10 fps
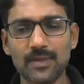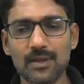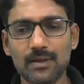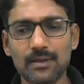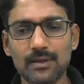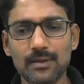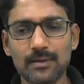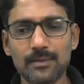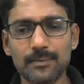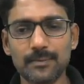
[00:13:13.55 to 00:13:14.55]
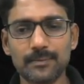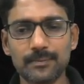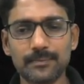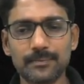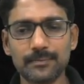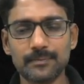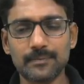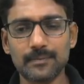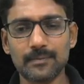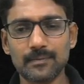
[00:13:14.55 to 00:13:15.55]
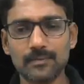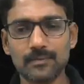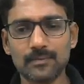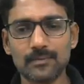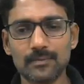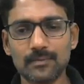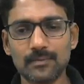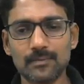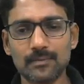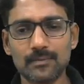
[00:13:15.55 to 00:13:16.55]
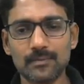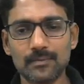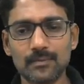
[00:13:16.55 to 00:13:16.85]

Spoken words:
[no speech]